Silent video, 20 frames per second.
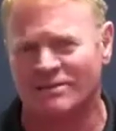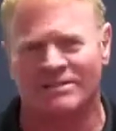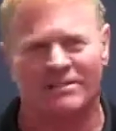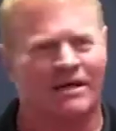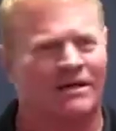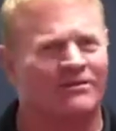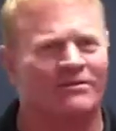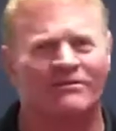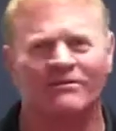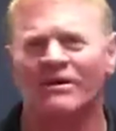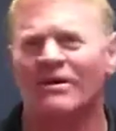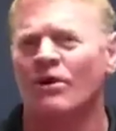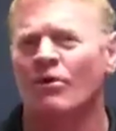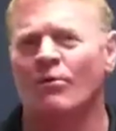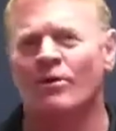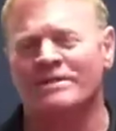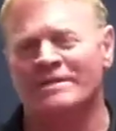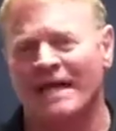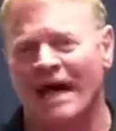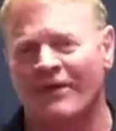There's other
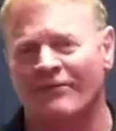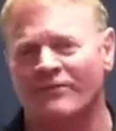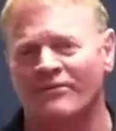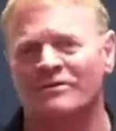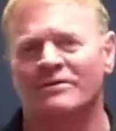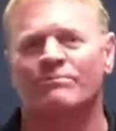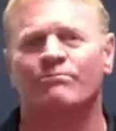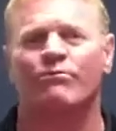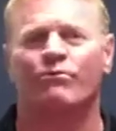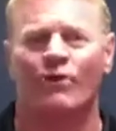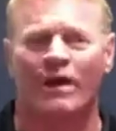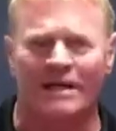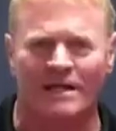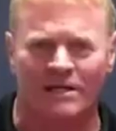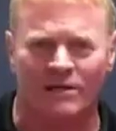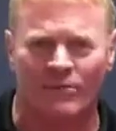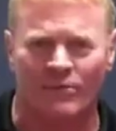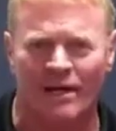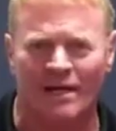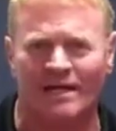ones out there. There's
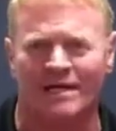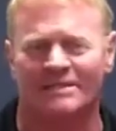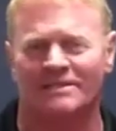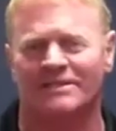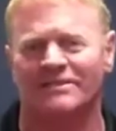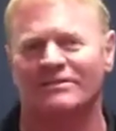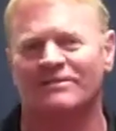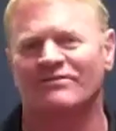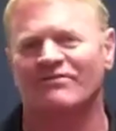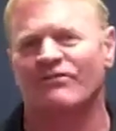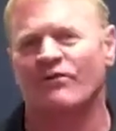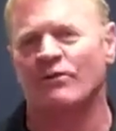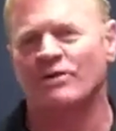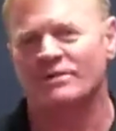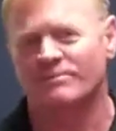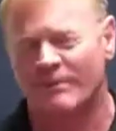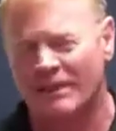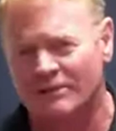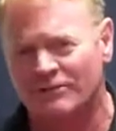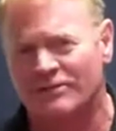breakaways and there's
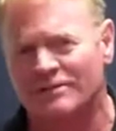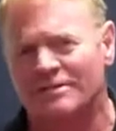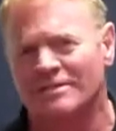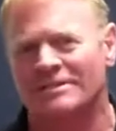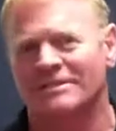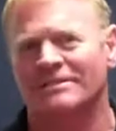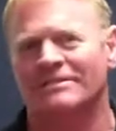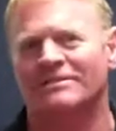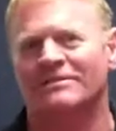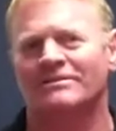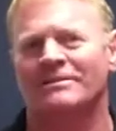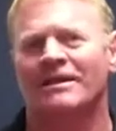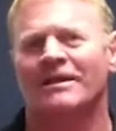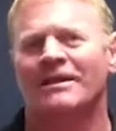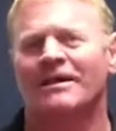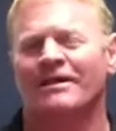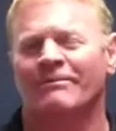force matrices and there's